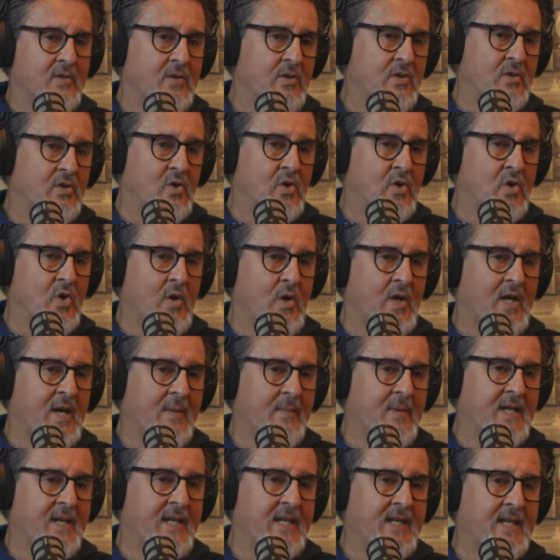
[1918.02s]
you know, going
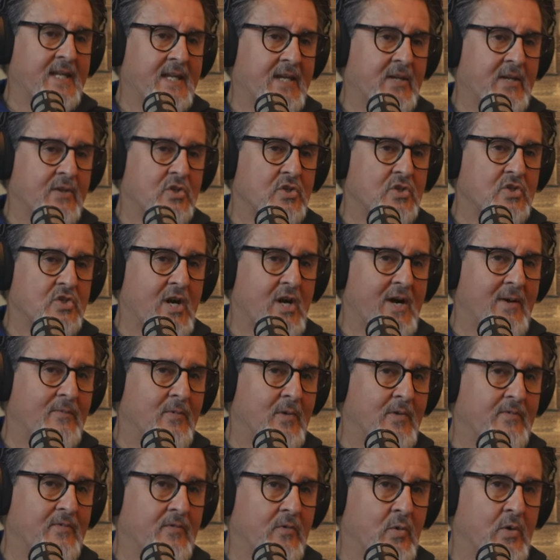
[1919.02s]
coming in and getting the job,
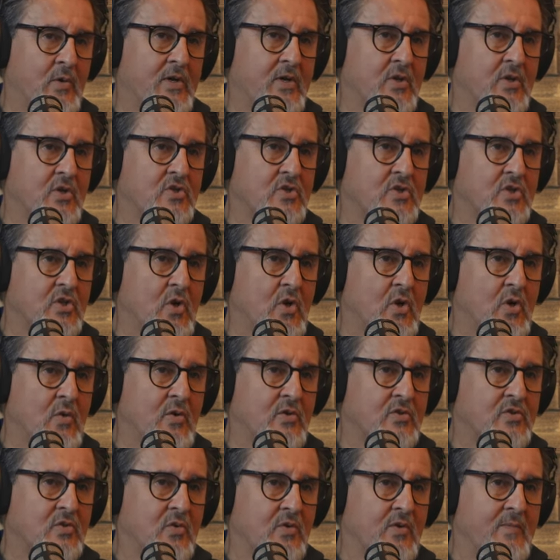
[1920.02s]
but four years ago,
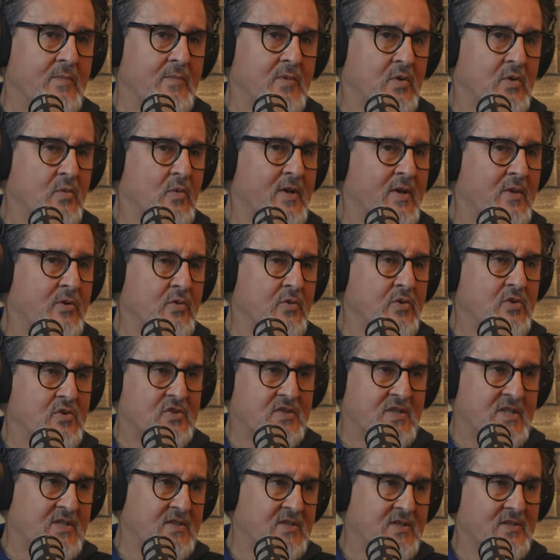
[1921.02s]
sort of midway through the
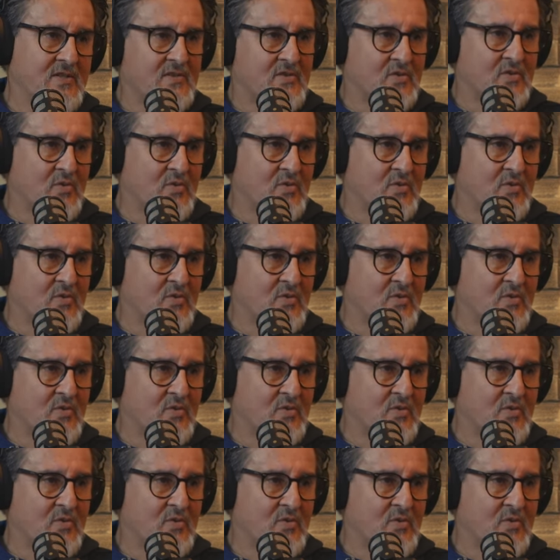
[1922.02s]
season,